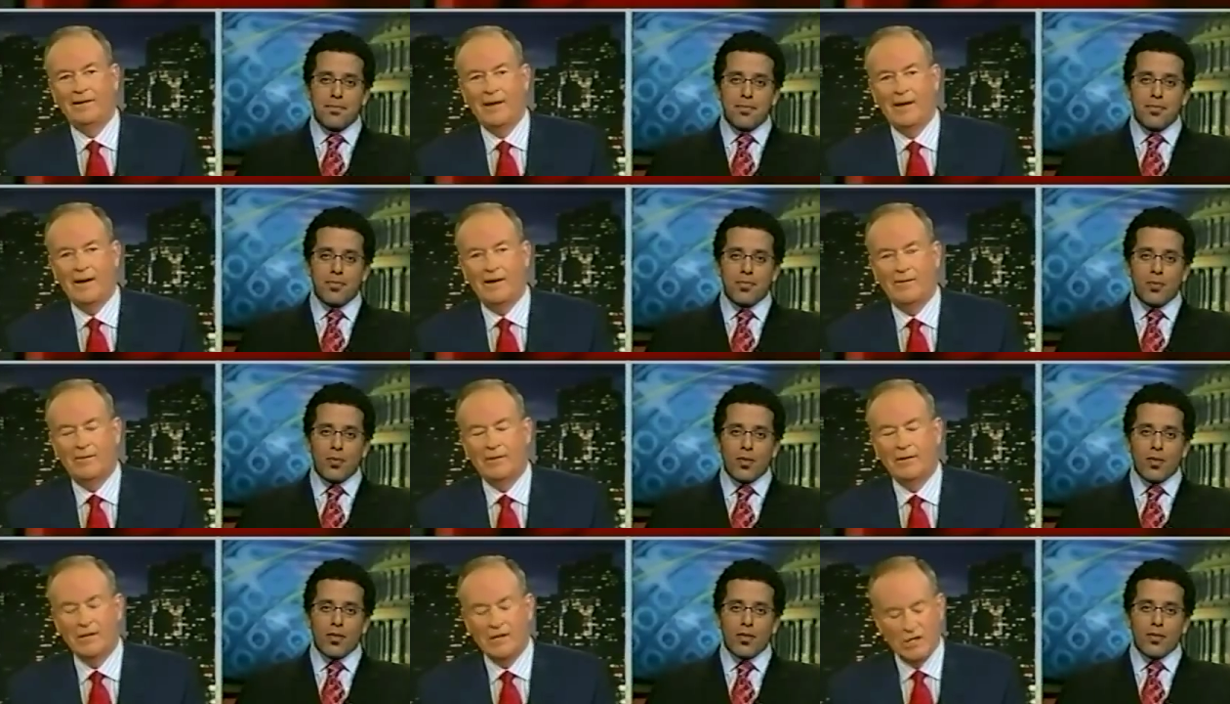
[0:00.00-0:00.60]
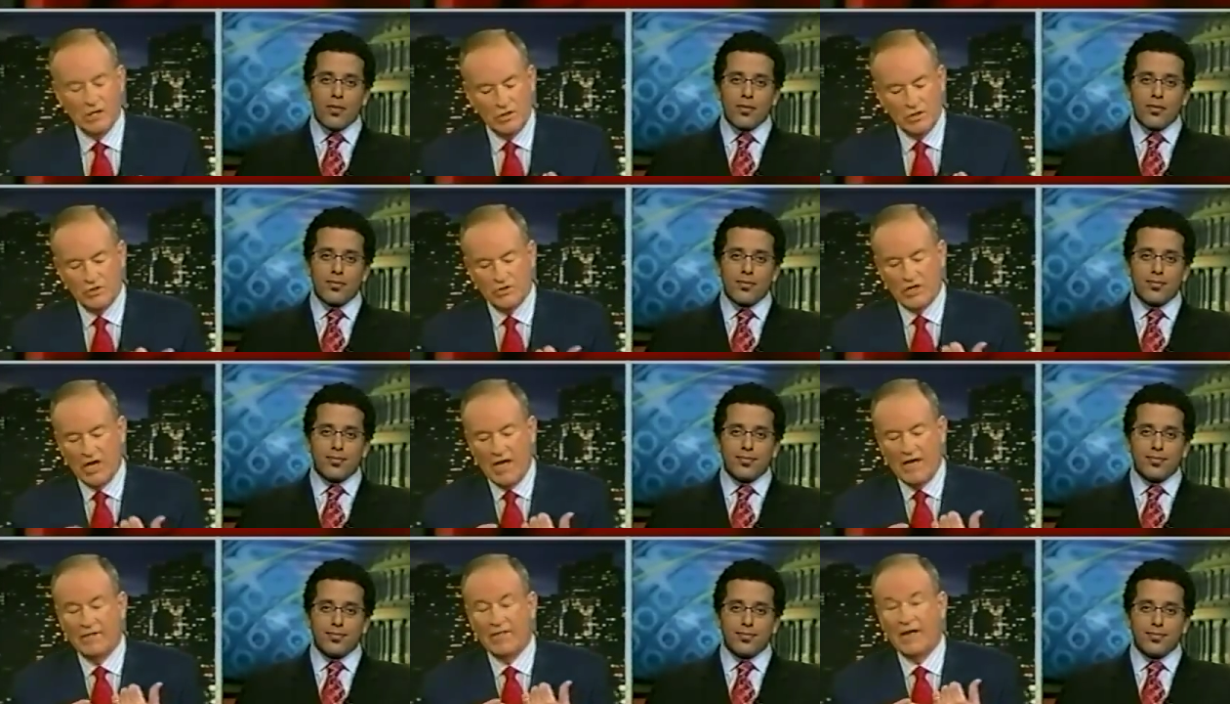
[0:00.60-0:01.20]
Speaker 1: right, now,
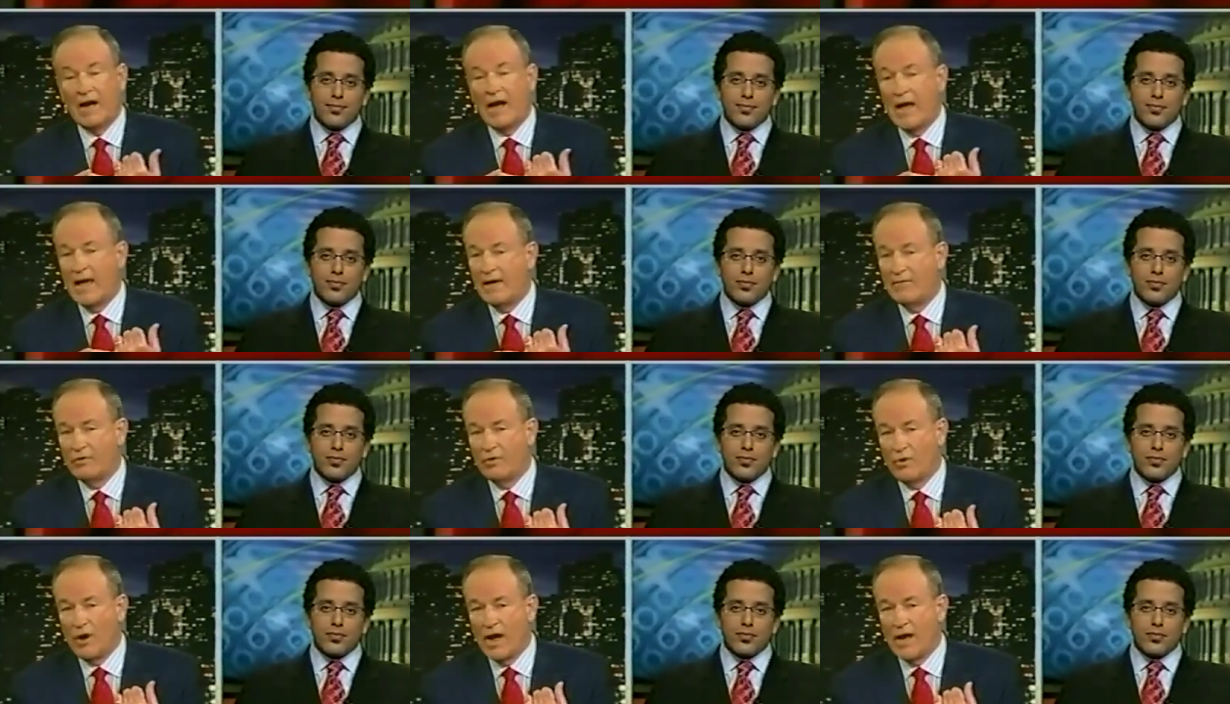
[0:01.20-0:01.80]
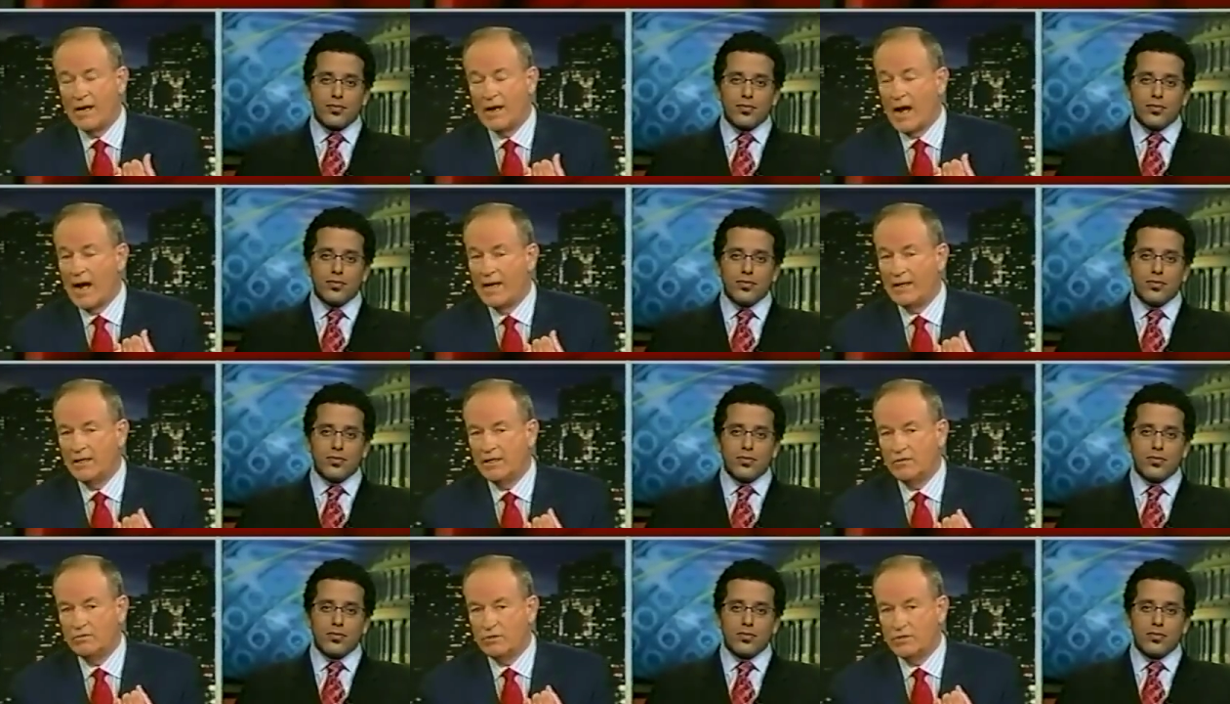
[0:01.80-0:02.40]
you say that I have a right,
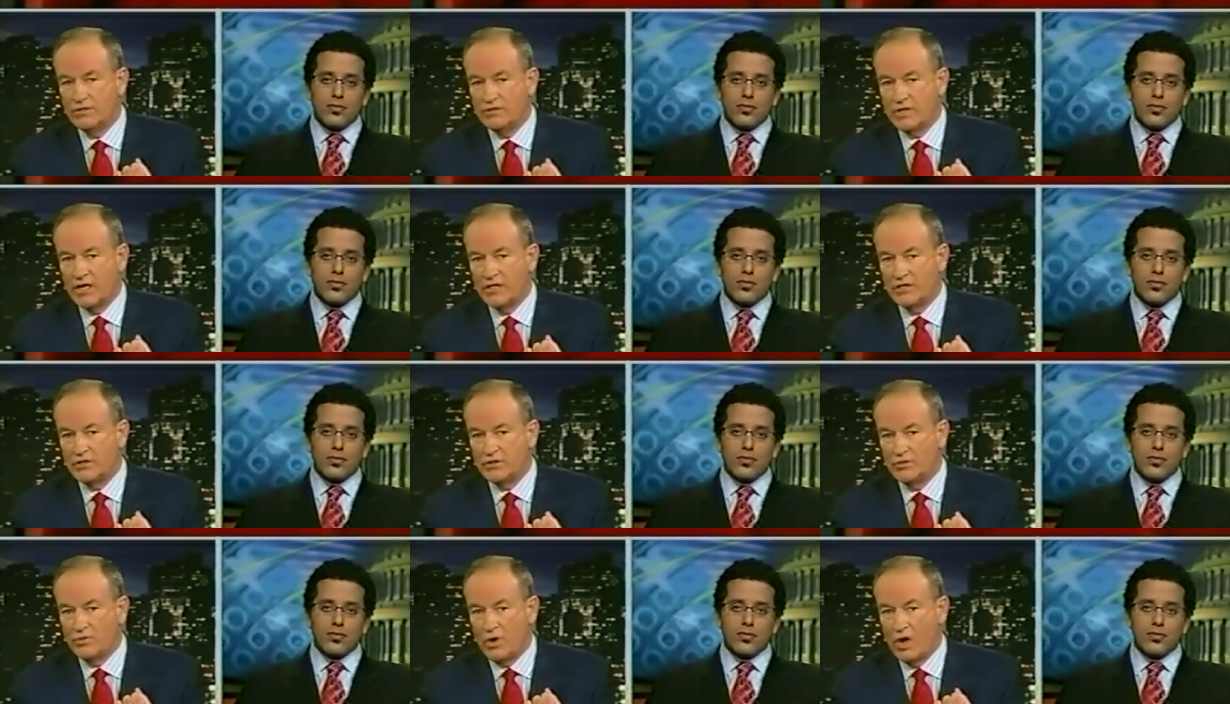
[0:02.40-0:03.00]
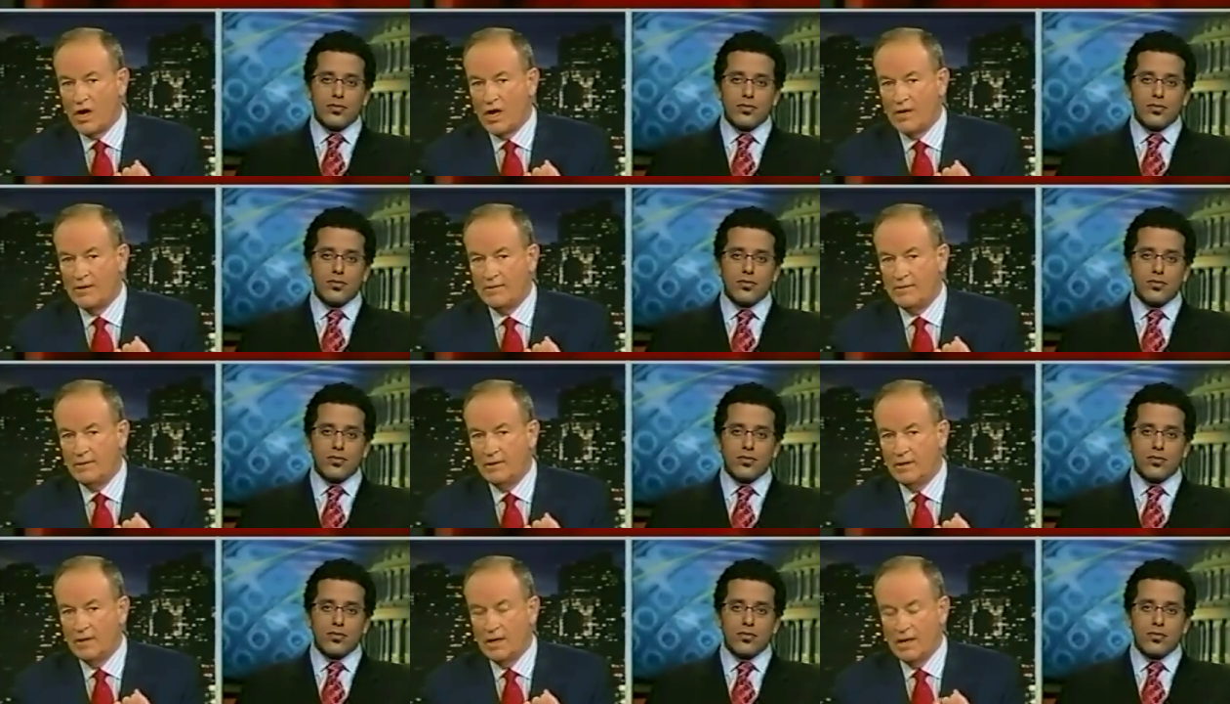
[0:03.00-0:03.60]
I can criticize
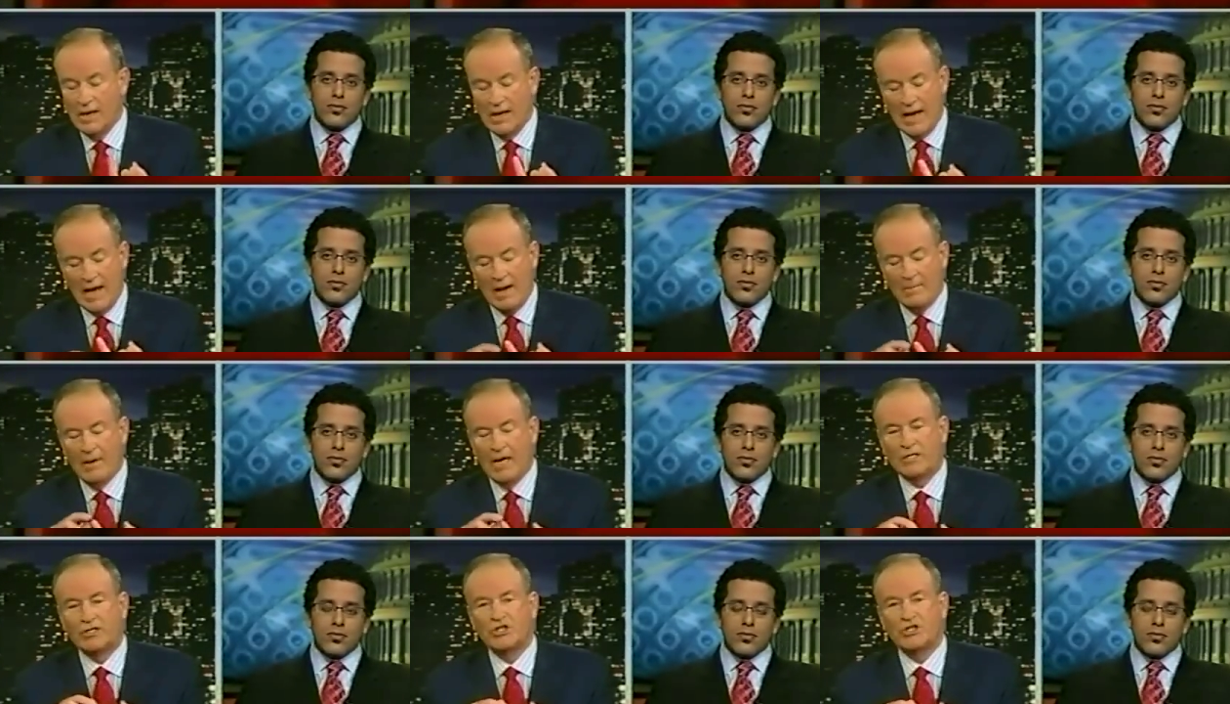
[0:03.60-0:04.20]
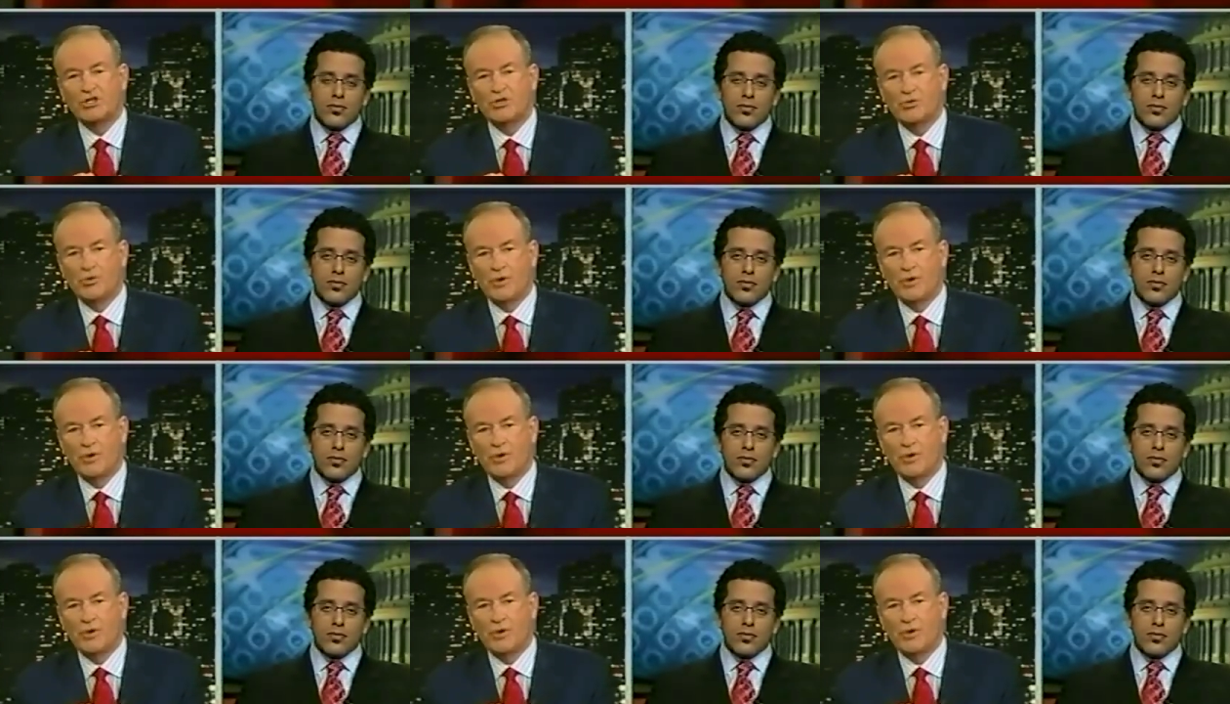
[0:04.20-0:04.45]
Iran. How about